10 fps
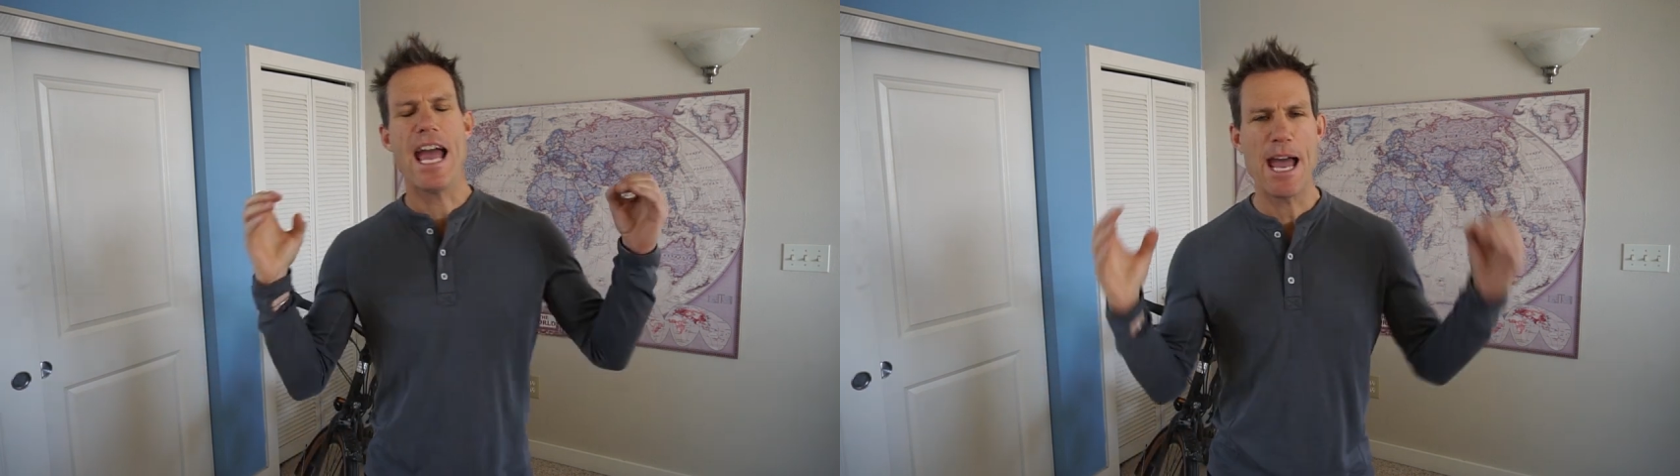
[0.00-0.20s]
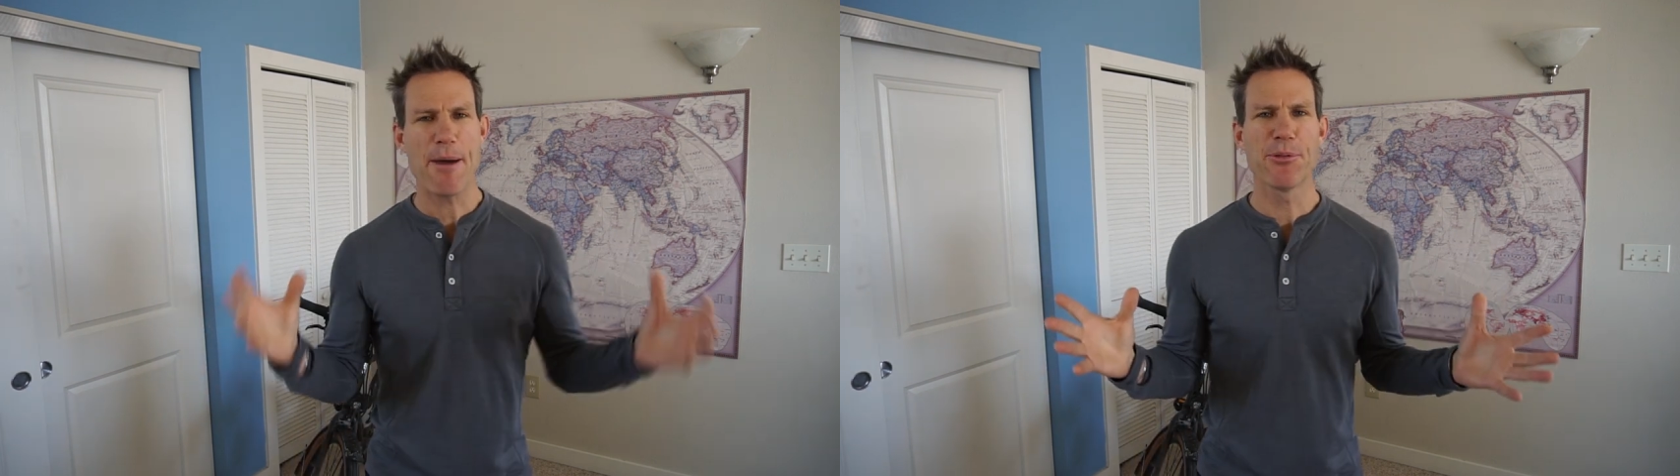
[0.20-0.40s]

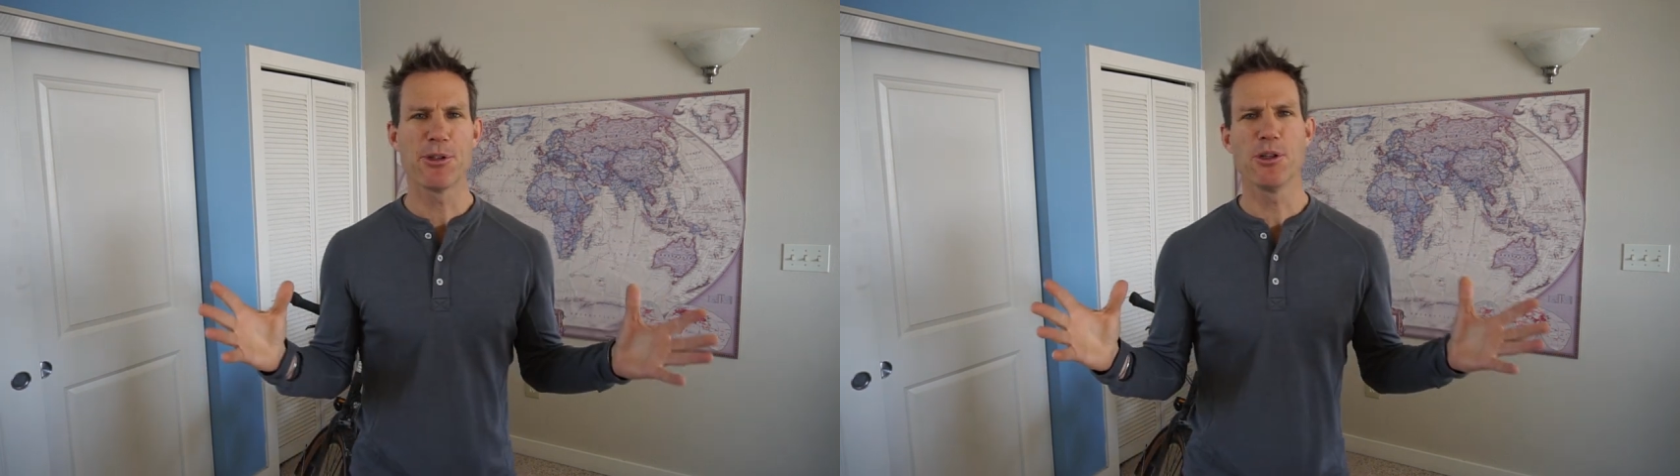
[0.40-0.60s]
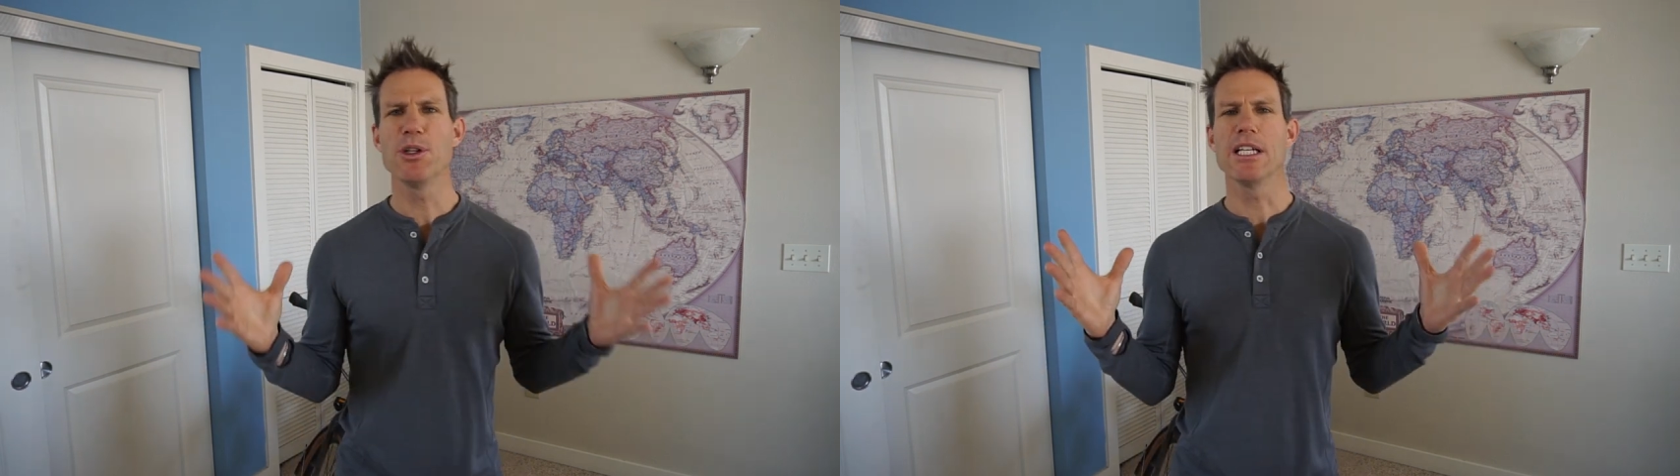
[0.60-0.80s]

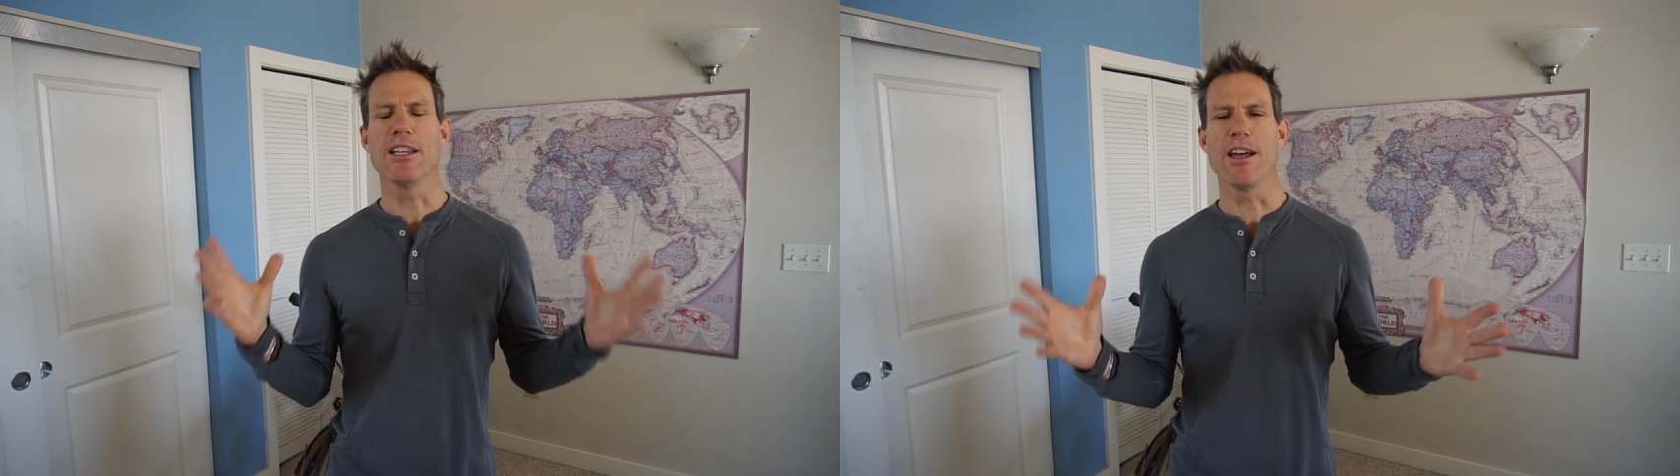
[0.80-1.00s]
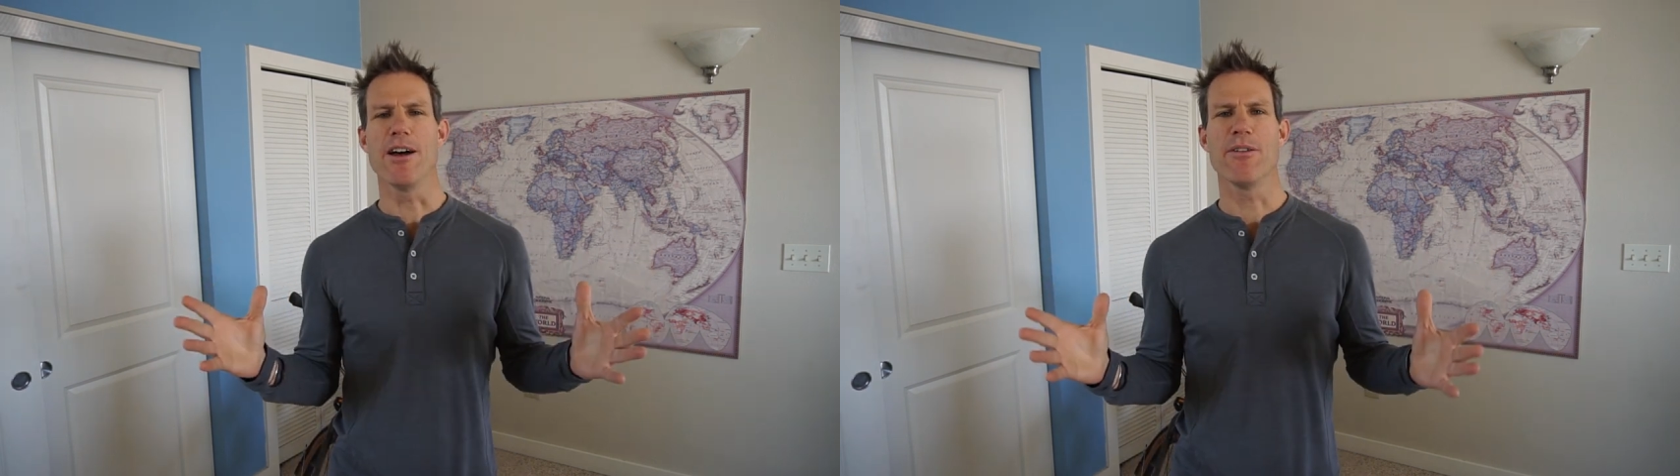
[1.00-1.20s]
absolutely
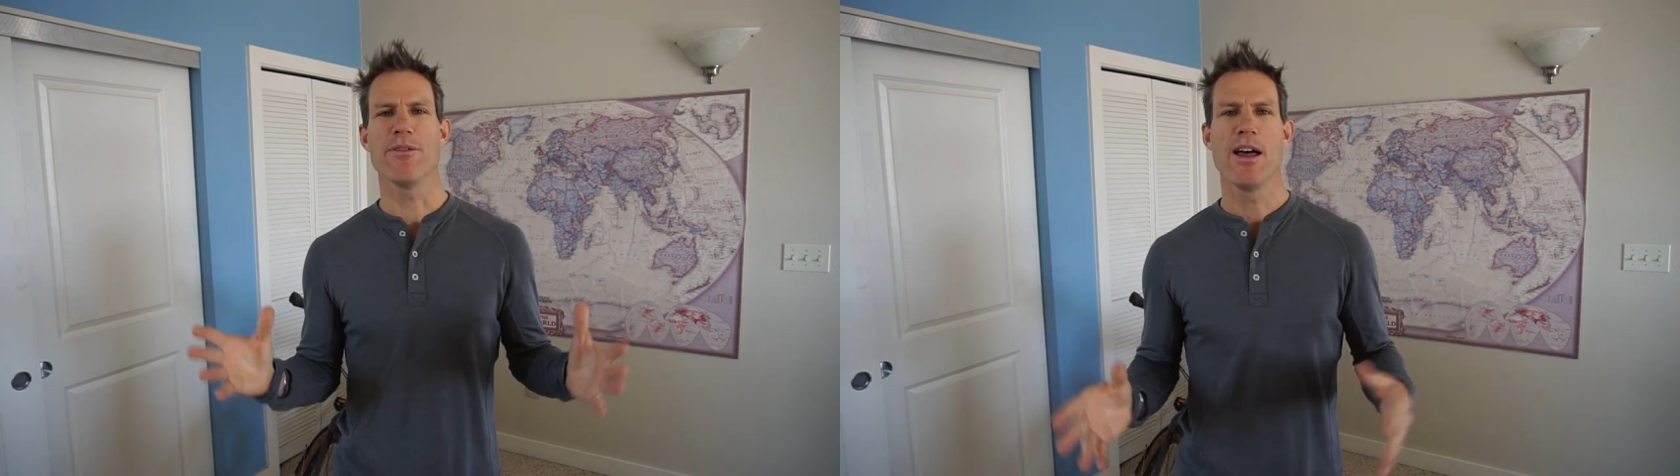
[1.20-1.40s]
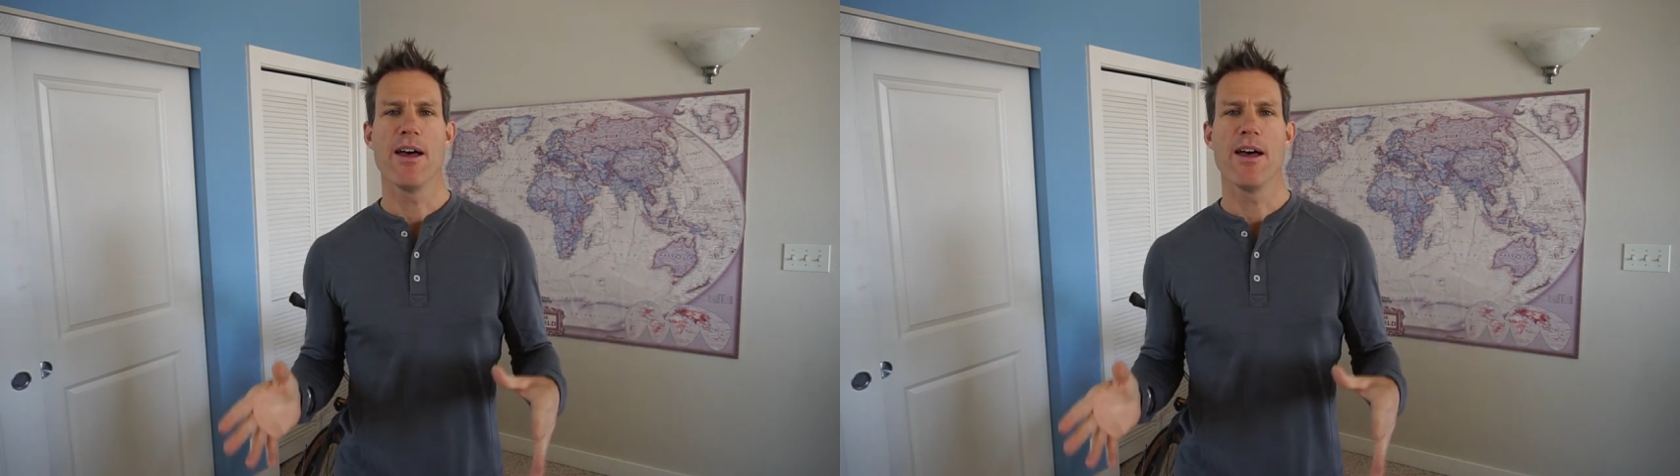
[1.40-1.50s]
love